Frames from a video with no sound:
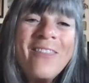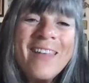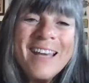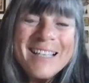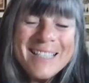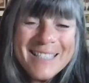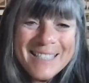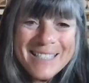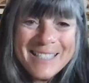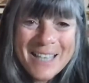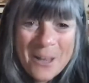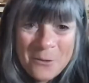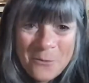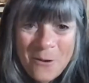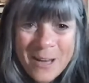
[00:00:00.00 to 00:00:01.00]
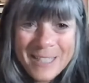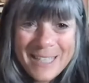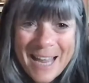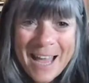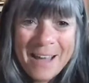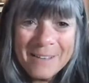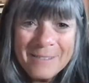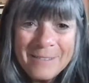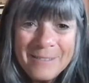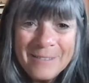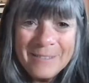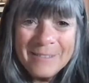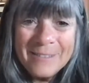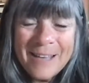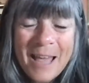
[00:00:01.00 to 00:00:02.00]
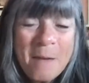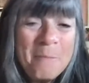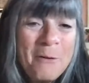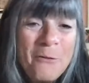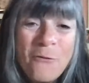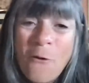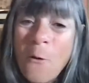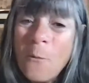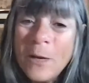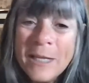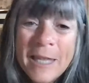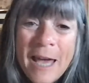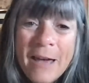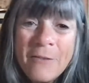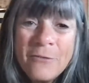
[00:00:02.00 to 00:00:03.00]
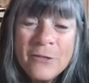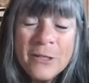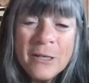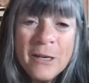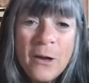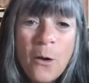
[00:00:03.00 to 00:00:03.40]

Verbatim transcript: the sun went down and before we left,